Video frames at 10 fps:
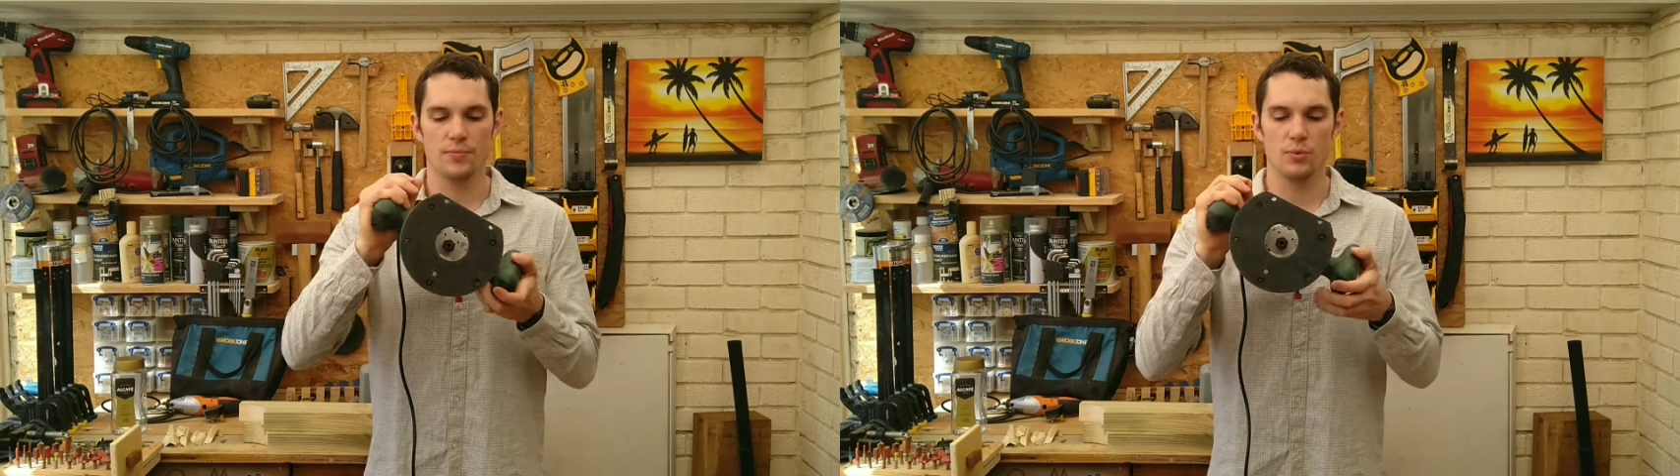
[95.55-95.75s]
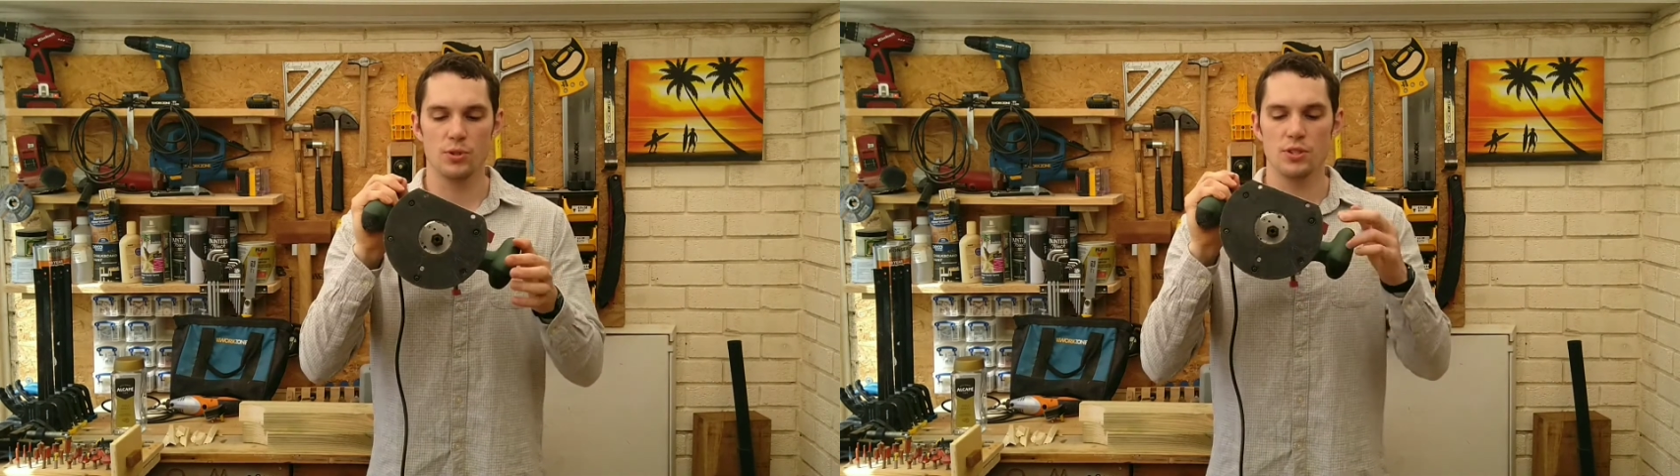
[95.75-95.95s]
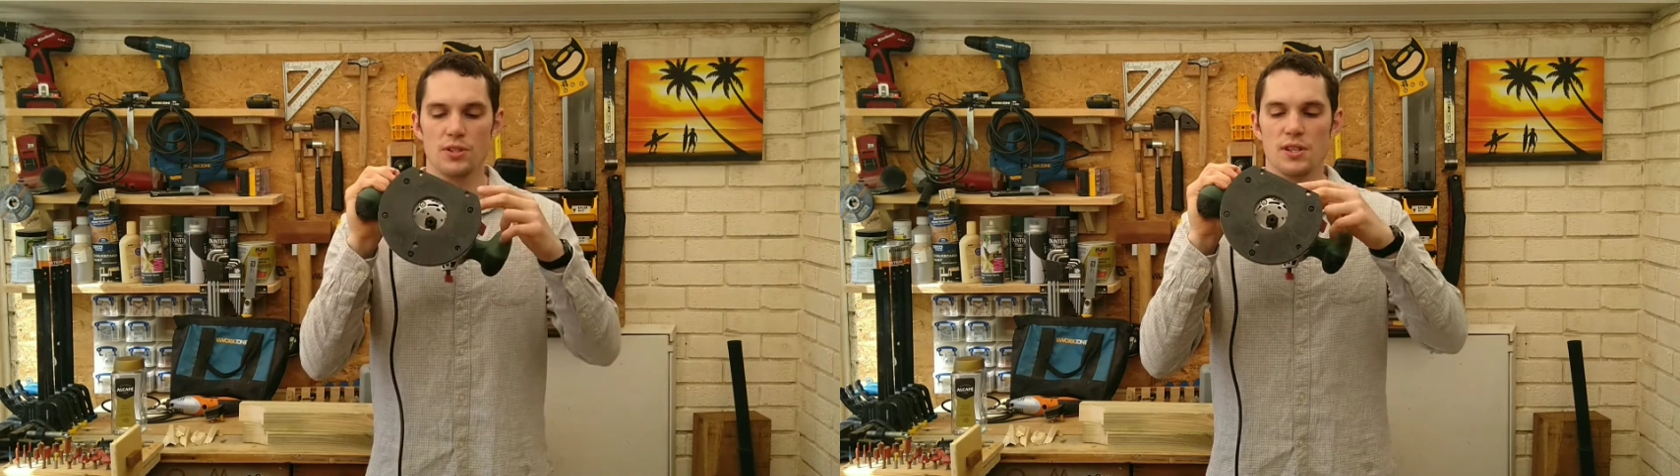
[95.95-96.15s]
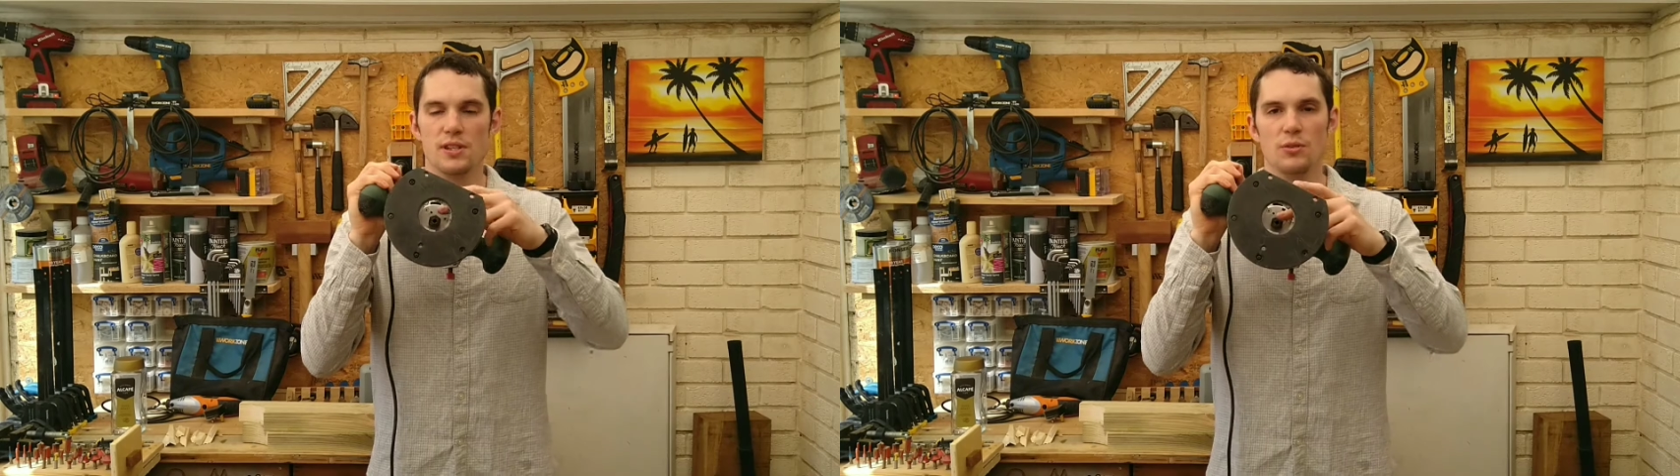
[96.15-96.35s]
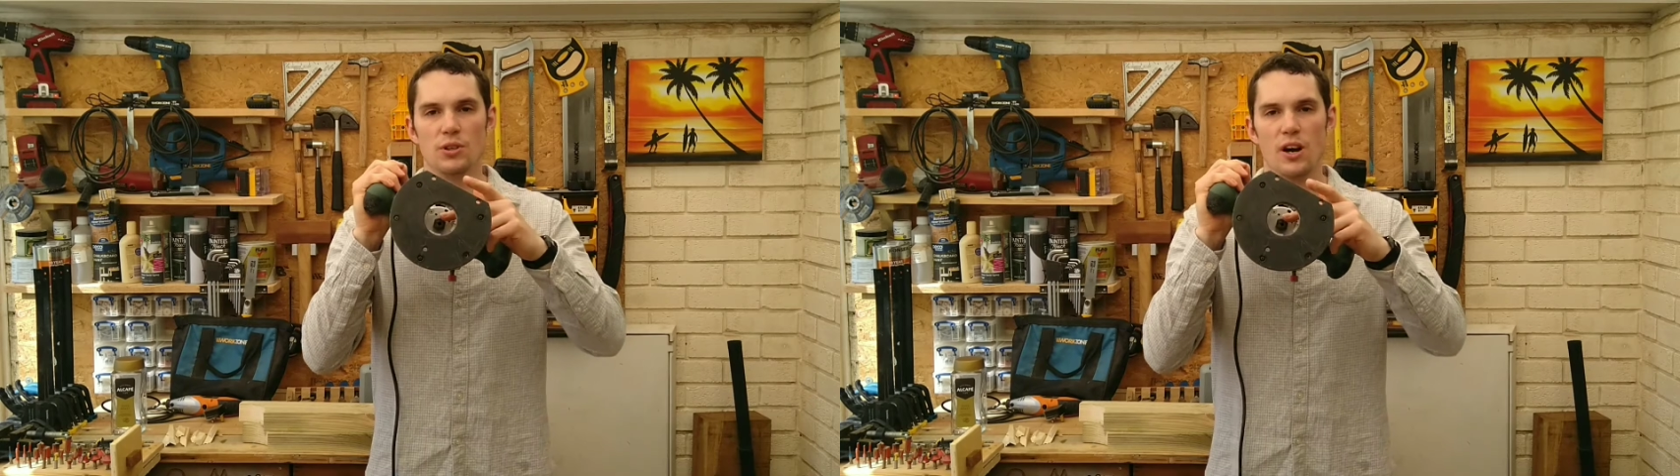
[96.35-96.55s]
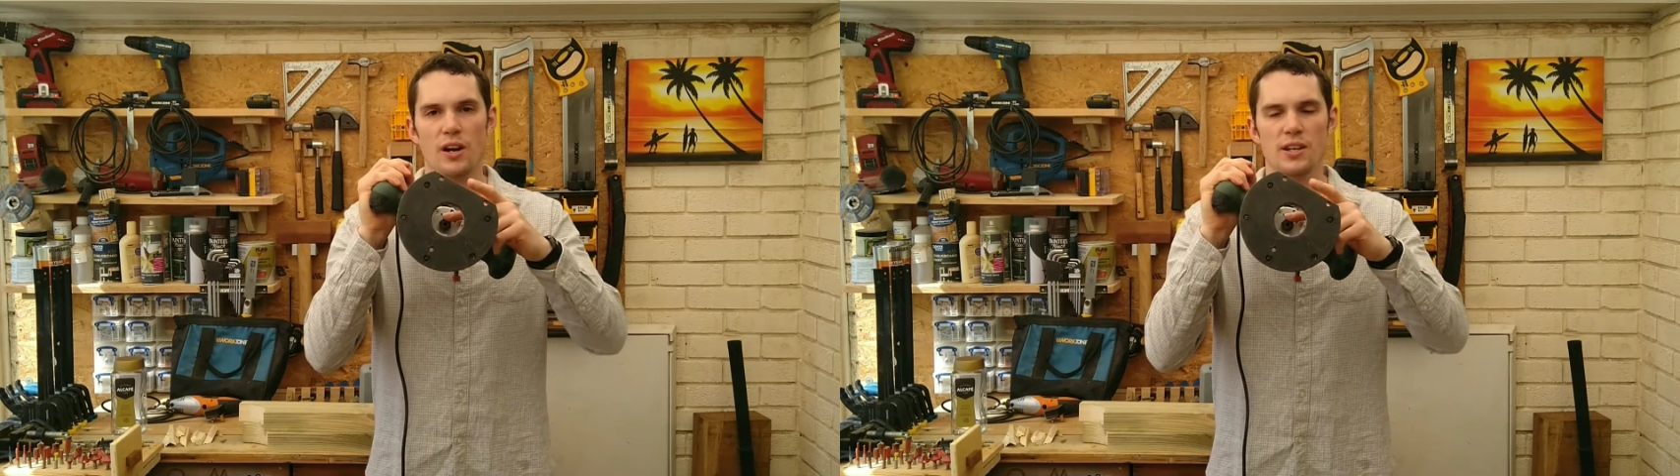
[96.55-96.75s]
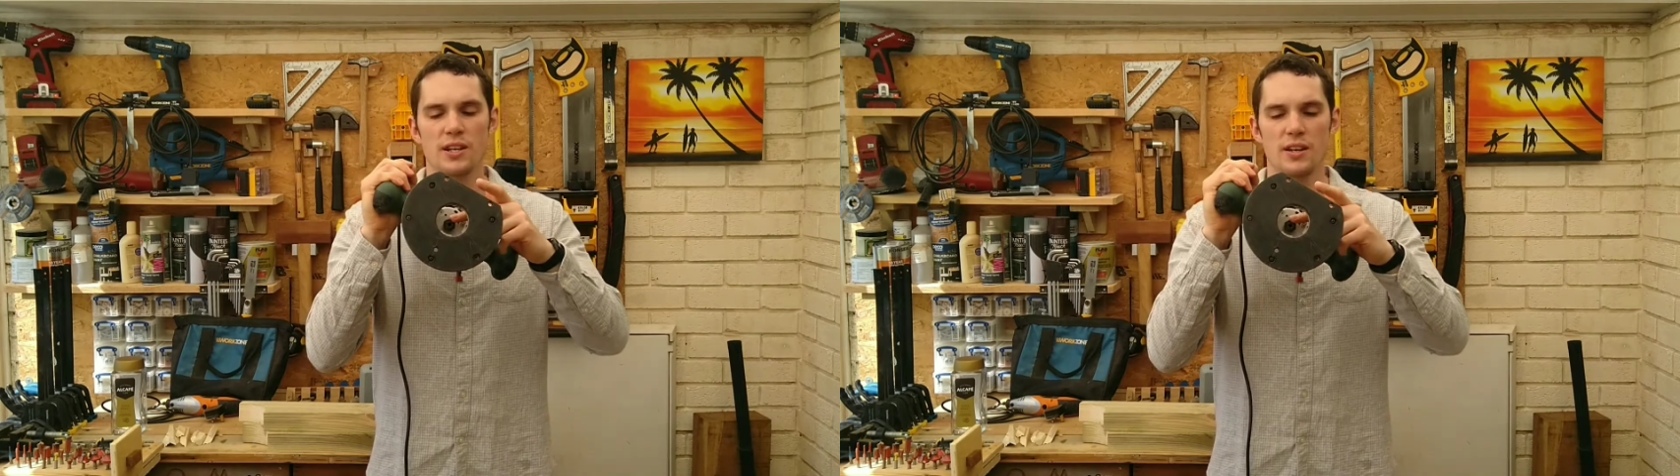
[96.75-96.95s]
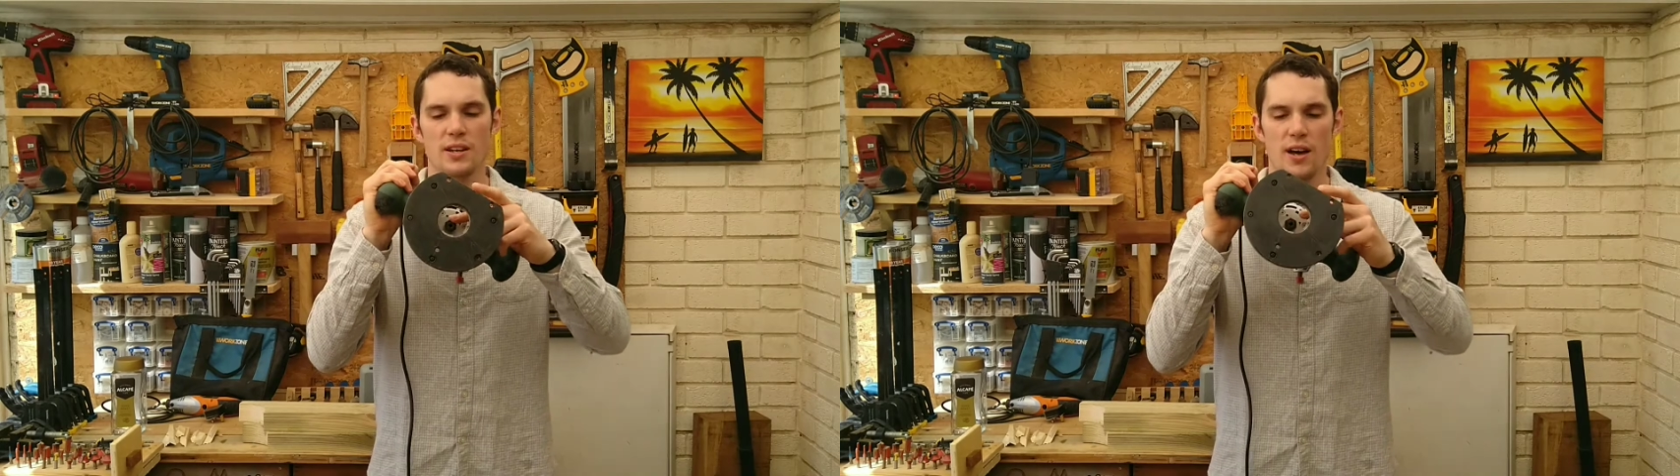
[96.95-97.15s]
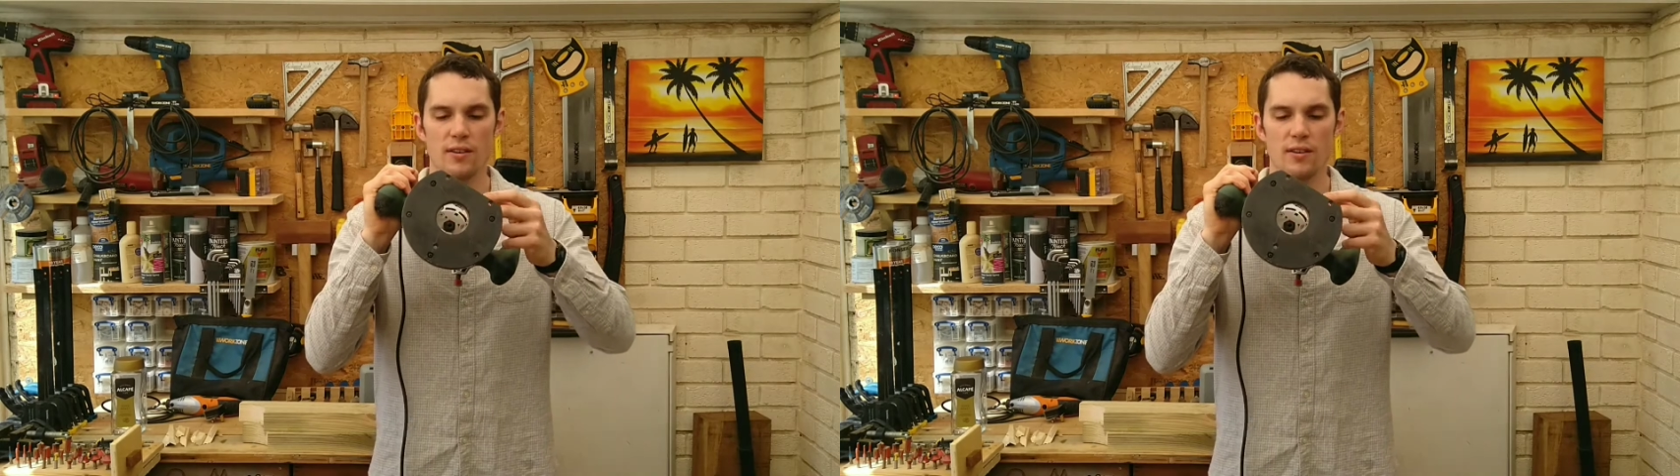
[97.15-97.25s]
which is this little guy in here,